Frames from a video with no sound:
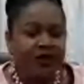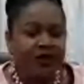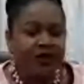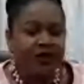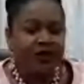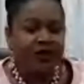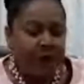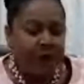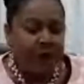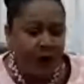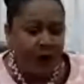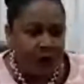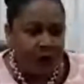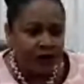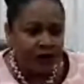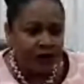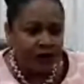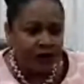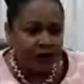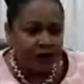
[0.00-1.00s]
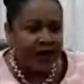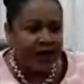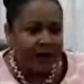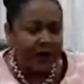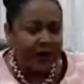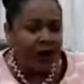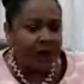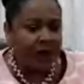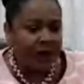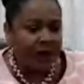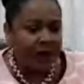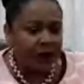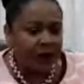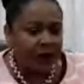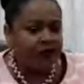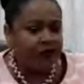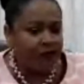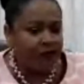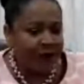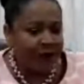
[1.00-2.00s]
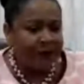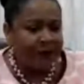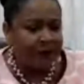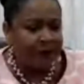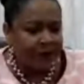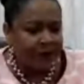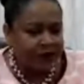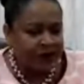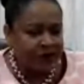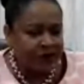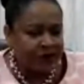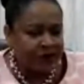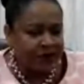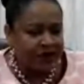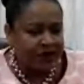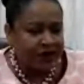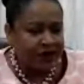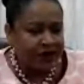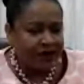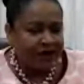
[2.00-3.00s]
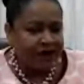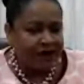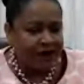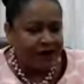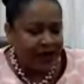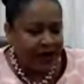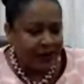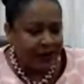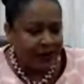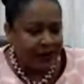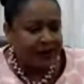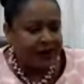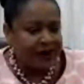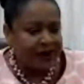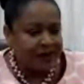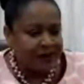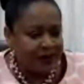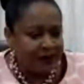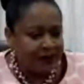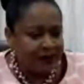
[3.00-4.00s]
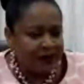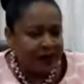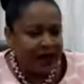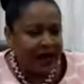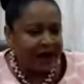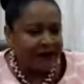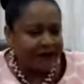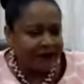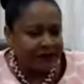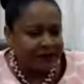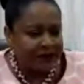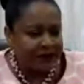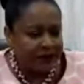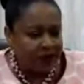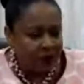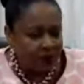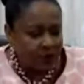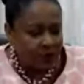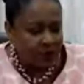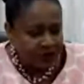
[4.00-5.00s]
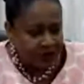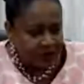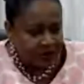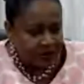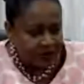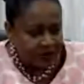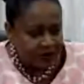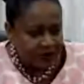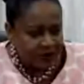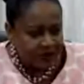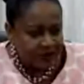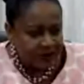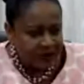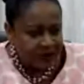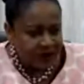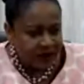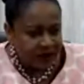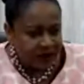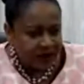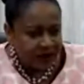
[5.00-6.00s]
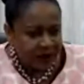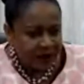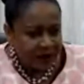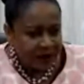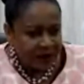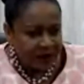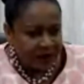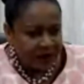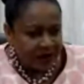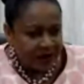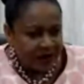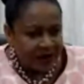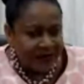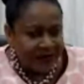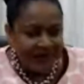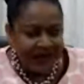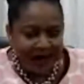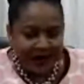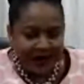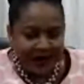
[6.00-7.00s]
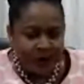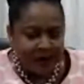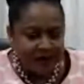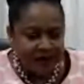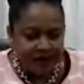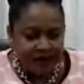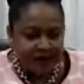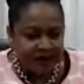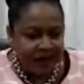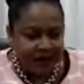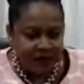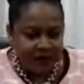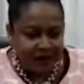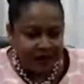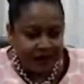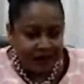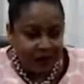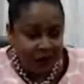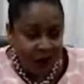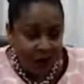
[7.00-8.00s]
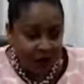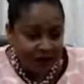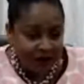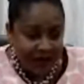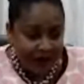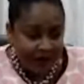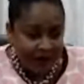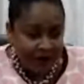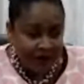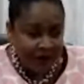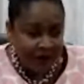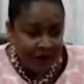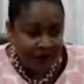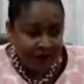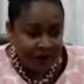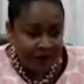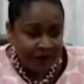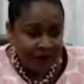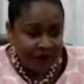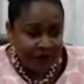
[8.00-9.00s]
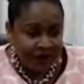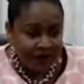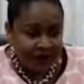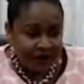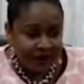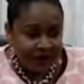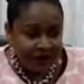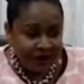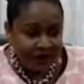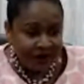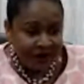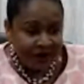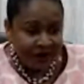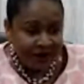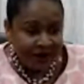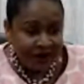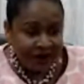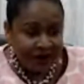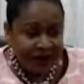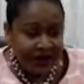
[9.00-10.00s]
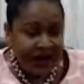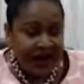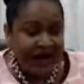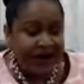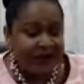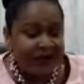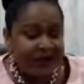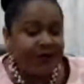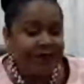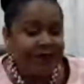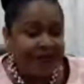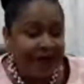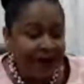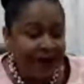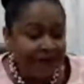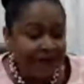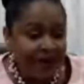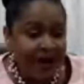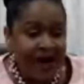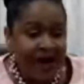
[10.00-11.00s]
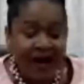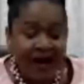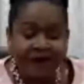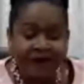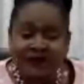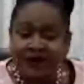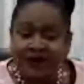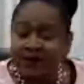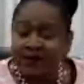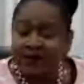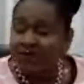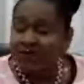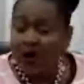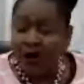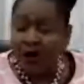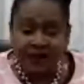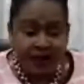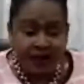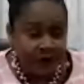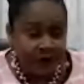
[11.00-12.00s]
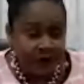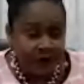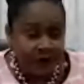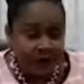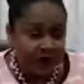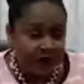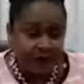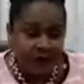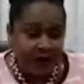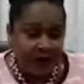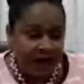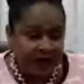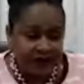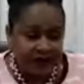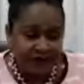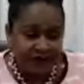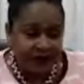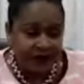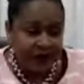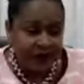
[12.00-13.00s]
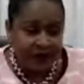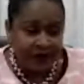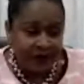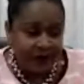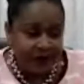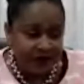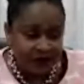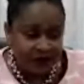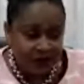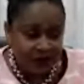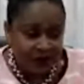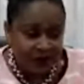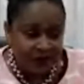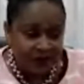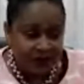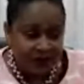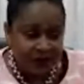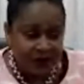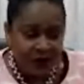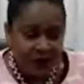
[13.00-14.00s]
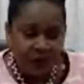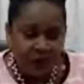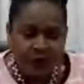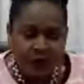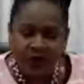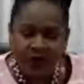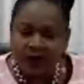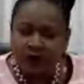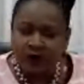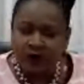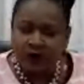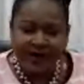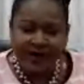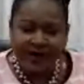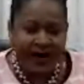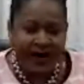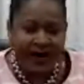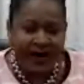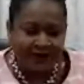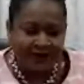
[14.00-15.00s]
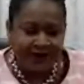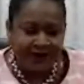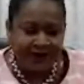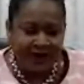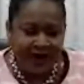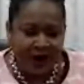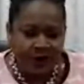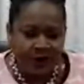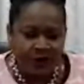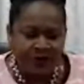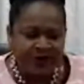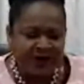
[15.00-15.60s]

spoke to them about reparations for Caribbean people and for St. Lucians and that was that was a long time ago. I remember after the Moyne Commission, we asked for reparations. We are not asking now. We